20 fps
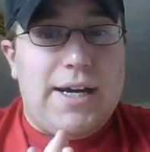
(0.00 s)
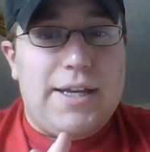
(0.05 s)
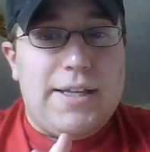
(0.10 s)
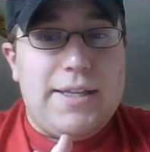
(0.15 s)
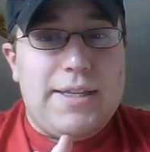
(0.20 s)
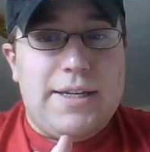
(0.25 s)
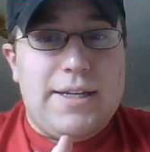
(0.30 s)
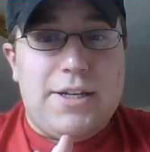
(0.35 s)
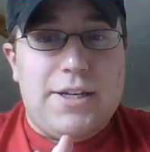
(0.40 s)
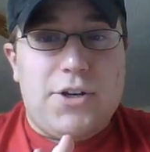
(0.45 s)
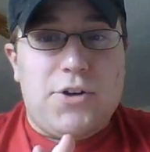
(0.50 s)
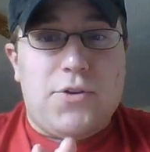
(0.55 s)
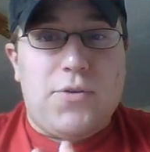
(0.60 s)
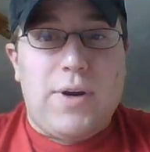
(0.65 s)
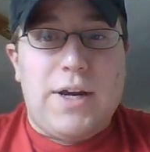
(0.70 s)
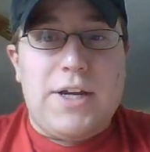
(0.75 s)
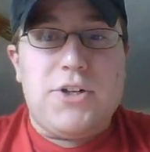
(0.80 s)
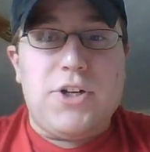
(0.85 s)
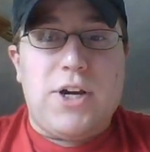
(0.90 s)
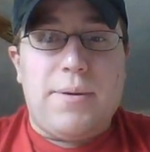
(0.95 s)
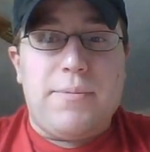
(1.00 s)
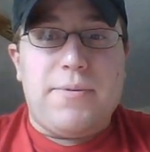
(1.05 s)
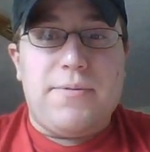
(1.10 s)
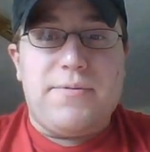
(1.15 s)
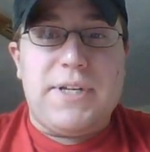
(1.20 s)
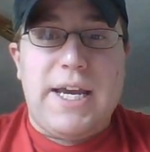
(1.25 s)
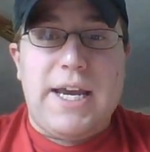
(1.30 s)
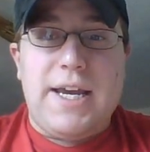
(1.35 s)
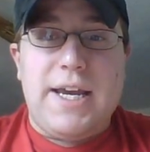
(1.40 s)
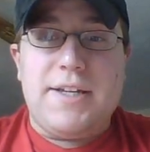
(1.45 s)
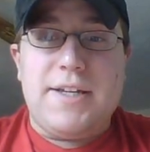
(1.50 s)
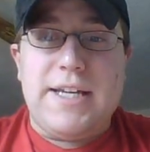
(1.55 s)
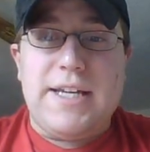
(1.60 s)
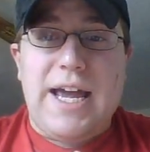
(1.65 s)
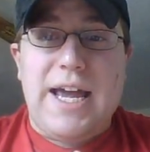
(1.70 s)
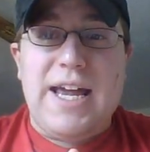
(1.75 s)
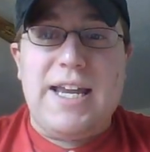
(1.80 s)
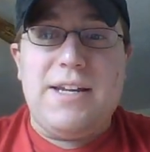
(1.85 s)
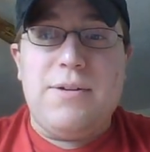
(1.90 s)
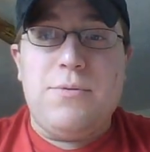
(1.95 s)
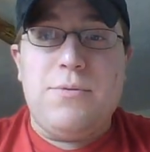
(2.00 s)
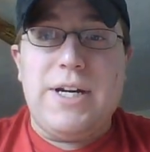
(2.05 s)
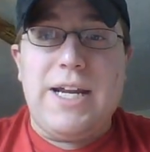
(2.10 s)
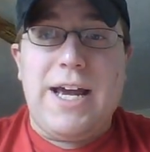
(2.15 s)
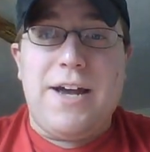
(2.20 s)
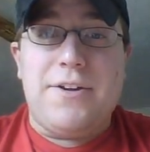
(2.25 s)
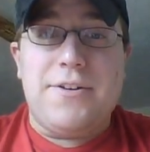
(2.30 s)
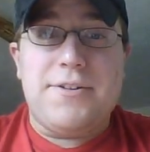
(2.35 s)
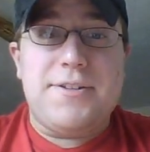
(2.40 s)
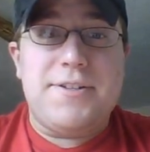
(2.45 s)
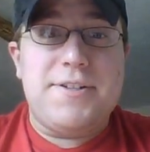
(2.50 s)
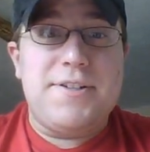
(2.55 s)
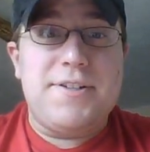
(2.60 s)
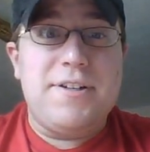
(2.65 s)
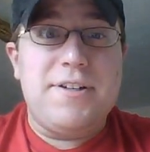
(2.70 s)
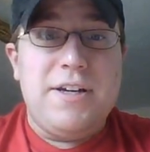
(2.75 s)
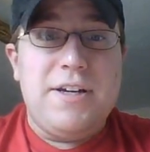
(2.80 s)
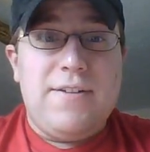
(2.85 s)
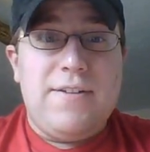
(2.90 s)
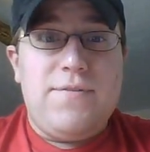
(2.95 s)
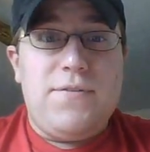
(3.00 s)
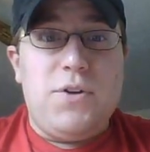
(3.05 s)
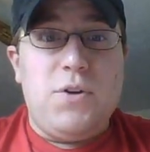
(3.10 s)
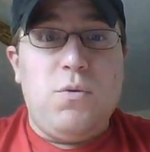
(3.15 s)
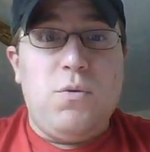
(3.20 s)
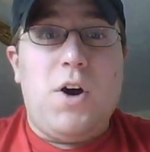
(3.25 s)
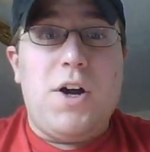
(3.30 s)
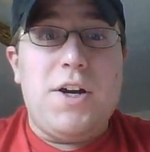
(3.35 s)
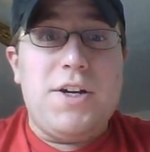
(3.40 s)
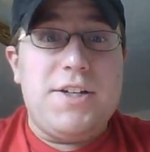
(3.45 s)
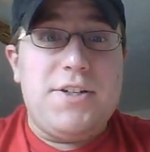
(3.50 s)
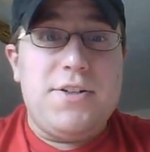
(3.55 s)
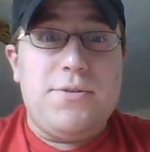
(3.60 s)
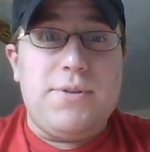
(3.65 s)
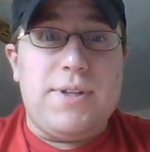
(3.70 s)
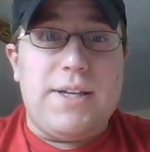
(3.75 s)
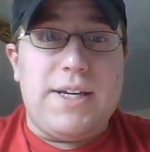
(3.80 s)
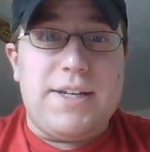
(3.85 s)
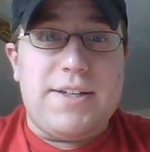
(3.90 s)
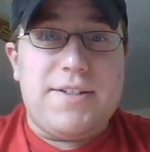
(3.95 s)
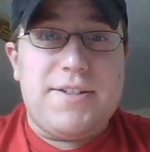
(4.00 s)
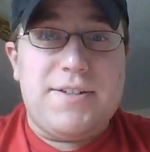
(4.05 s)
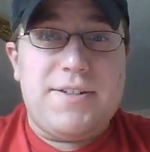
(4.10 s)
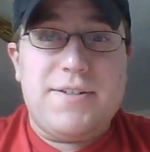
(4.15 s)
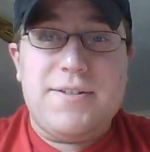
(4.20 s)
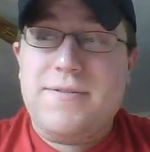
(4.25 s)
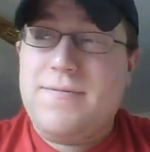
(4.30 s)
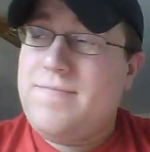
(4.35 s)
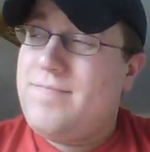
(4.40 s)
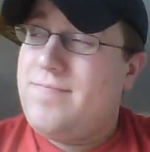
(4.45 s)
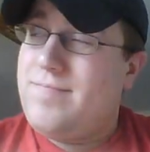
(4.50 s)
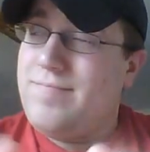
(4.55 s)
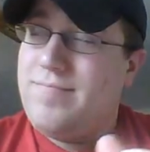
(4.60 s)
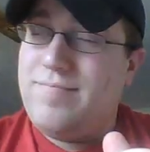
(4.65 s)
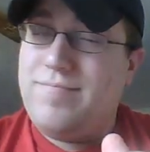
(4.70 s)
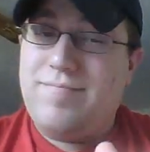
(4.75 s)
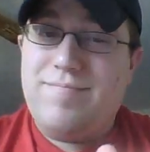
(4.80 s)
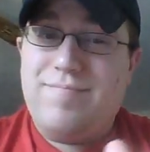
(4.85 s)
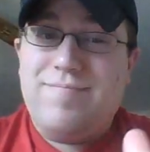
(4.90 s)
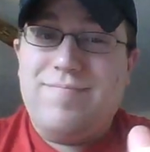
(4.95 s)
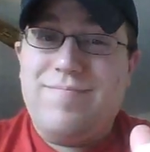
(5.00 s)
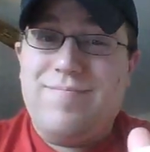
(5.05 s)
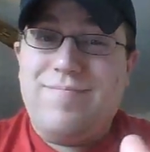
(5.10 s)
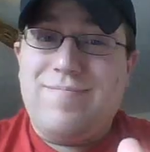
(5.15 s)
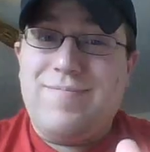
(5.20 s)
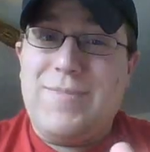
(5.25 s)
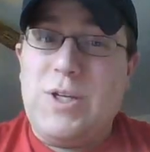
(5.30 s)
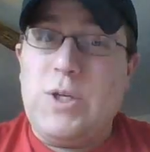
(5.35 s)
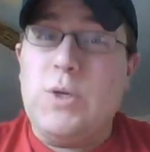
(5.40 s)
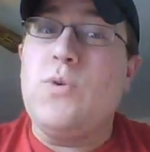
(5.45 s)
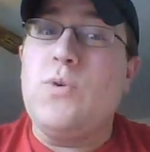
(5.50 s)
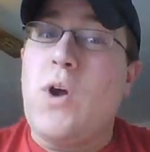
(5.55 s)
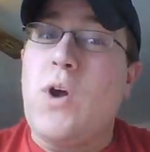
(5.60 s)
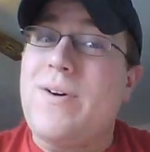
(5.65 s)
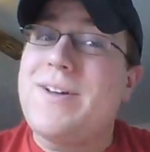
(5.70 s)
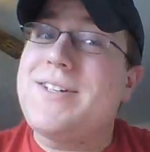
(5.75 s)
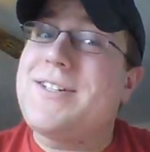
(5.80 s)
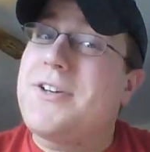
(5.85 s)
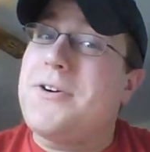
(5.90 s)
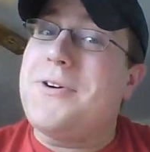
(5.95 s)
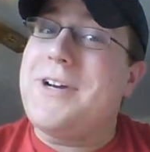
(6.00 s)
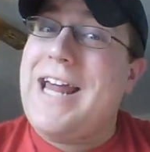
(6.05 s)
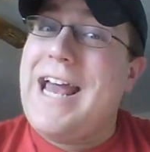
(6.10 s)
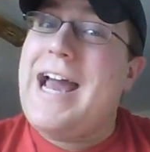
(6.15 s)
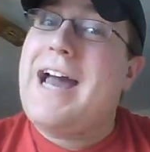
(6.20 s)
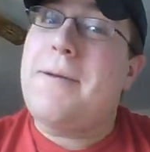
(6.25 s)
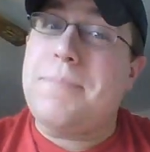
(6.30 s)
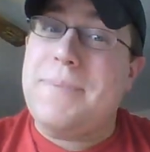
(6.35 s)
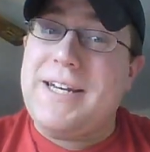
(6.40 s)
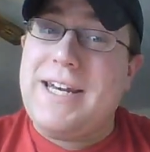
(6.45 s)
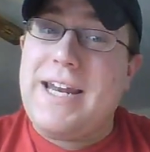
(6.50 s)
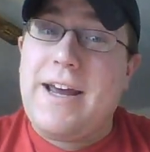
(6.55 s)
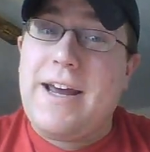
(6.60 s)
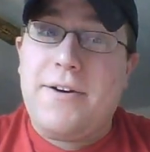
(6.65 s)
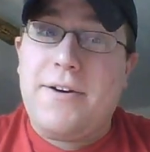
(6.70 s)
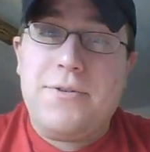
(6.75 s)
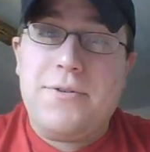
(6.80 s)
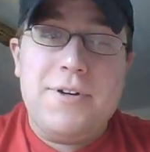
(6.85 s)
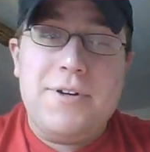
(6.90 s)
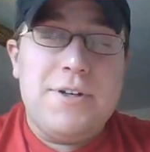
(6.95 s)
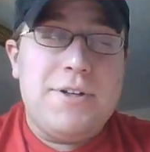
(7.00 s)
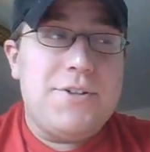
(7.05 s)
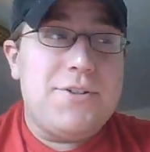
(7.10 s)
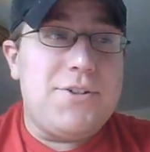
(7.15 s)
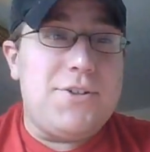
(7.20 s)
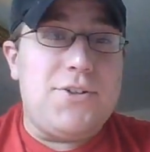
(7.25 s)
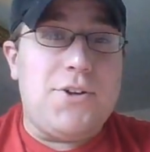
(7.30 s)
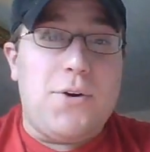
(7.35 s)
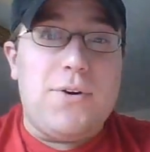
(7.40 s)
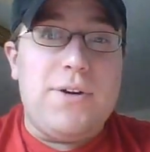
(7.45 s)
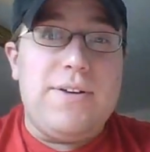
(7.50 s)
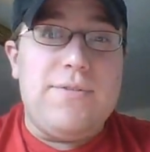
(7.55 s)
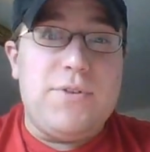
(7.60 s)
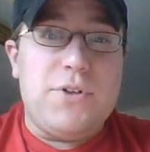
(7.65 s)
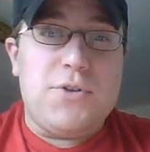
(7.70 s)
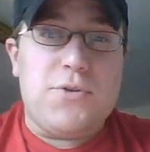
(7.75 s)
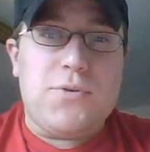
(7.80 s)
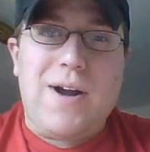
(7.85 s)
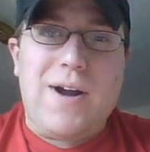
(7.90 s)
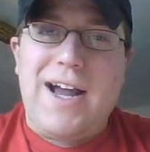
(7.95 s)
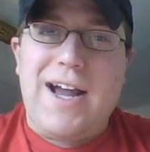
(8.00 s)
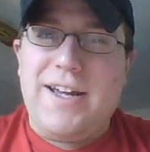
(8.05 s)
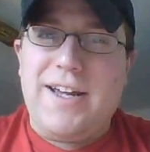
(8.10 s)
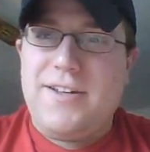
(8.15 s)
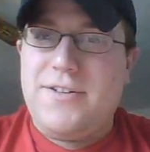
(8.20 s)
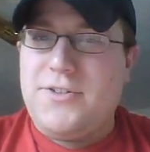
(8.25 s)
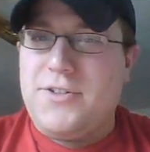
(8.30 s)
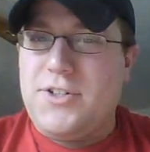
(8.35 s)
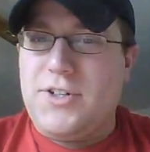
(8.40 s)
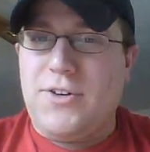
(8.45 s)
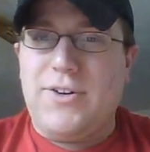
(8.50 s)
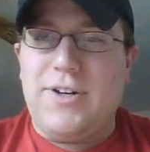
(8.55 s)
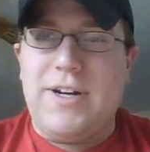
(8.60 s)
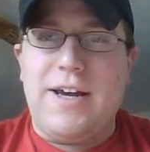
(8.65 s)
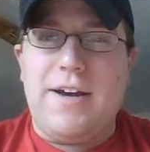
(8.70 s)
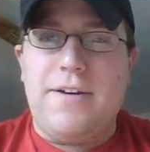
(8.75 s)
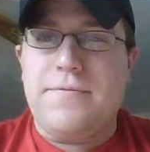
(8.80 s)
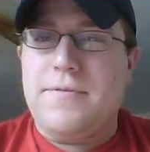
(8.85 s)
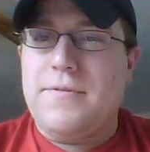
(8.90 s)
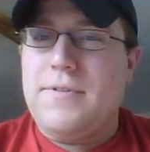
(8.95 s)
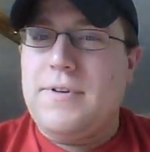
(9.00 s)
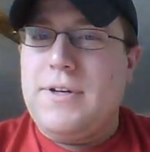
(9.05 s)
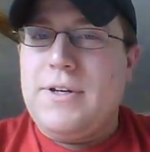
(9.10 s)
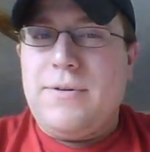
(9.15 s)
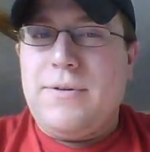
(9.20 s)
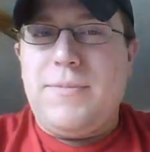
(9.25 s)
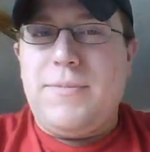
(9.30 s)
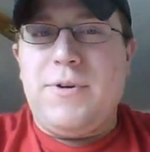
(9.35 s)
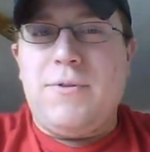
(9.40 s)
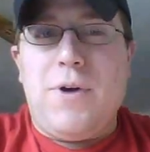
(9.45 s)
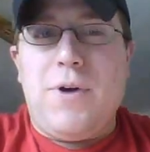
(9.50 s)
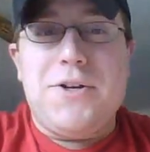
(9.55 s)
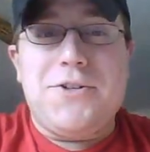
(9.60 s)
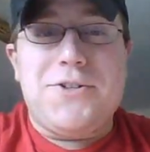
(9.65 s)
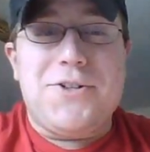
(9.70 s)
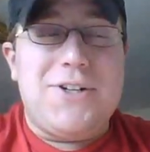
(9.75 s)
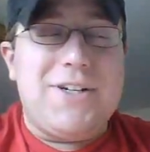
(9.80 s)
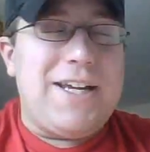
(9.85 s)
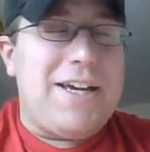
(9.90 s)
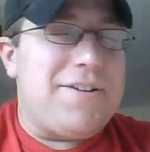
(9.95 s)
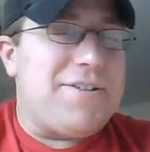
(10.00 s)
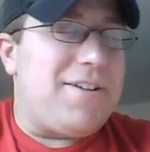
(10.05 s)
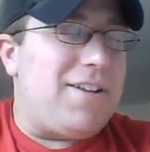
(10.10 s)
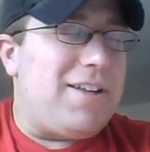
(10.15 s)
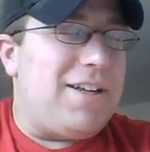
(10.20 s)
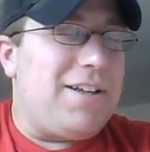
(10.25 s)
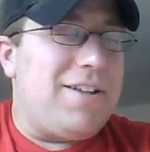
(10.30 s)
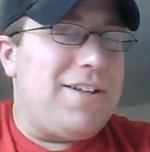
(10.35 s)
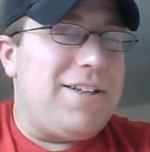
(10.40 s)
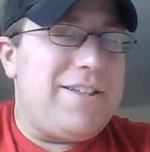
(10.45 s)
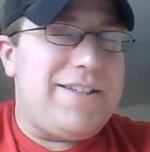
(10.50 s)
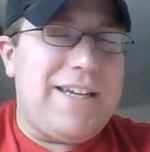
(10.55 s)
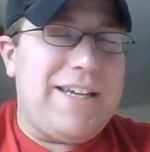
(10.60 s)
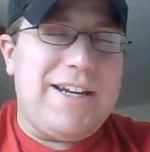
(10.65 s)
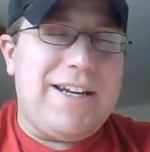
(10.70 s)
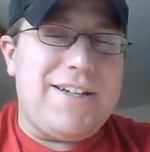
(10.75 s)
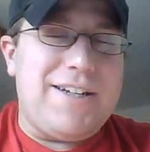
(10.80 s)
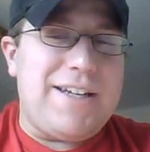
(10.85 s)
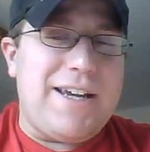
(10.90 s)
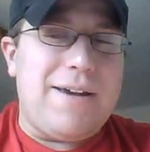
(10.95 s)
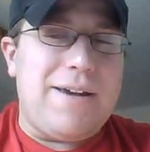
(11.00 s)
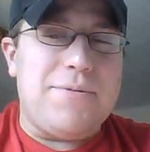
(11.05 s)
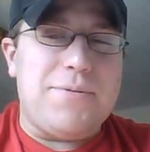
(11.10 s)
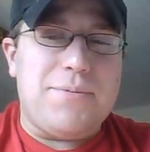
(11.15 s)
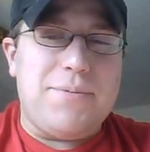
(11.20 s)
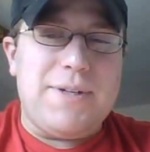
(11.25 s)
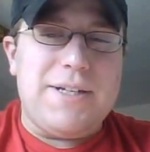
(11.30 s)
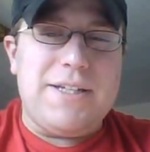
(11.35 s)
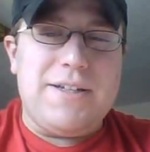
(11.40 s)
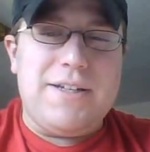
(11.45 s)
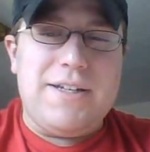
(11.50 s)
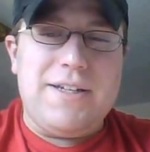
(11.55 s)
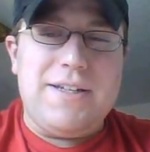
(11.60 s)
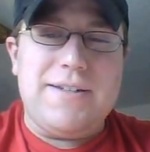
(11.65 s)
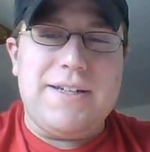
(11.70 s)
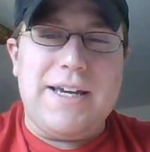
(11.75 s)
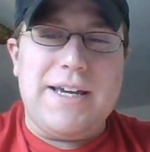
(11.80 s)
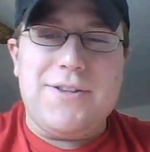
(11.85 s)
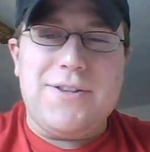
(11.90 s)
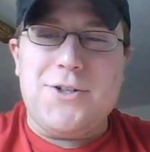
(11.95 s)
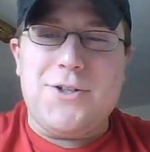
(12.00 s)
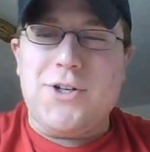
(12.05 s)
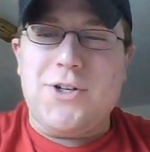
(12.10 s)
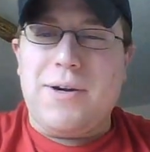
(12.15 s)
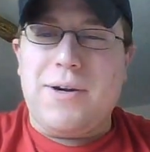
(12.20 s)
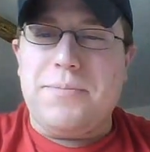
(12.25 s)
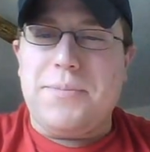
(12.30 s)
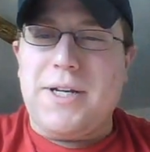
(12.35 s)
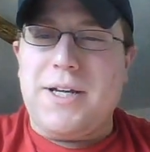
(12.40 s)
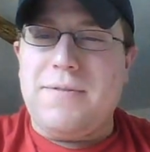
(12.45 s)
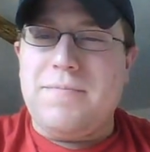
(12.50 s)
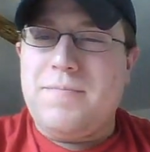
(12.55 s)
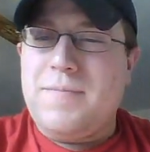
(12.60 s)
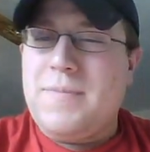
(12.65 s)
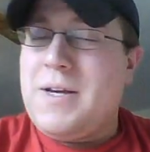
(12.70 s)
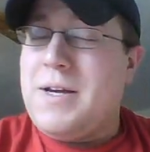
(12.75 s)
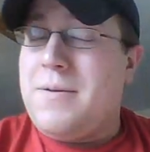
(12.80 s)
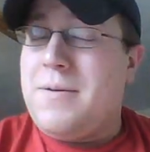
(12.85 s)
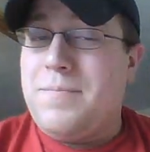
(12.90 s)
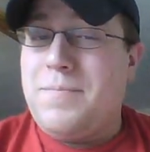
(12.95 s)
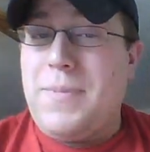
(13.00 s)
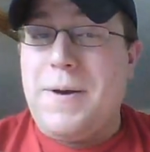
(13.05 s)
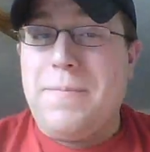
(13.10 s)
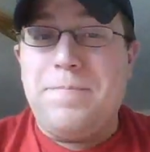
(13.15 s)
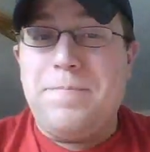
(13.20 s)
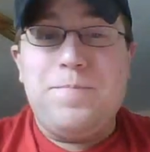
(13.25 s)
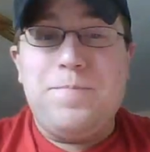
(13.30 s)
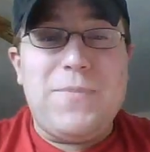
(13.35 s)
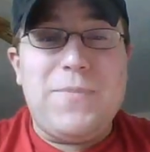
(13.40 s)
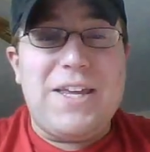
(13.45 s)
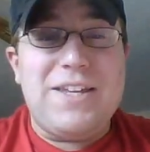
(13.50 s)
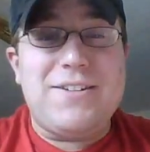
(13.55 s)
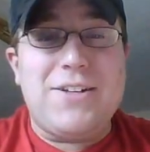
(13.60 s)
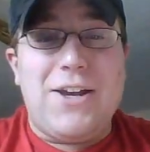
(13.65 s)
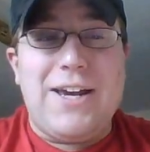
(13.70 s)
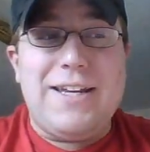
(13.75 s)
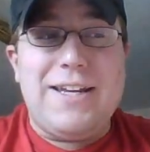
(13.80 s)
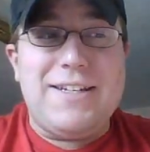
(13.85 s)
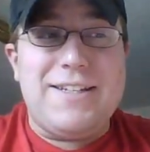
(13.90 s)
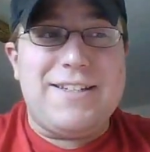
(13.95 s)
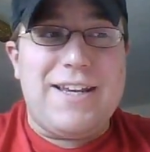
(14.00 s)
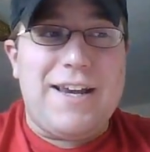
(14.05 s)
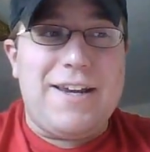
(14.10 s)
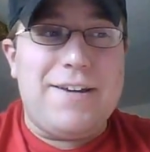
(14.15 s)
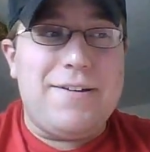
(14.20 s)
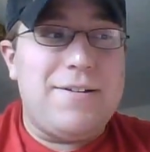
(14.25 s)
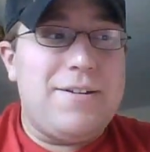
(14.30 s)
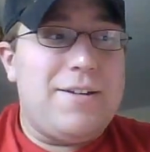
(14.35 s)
they did a great job of saying to anyone else, if you want to do this, you know what's going to happen now. So don't even try it. And sure enough, I mean, Roger Goodell's a little insane at times, but he's getting the job done. But that's all I had to say.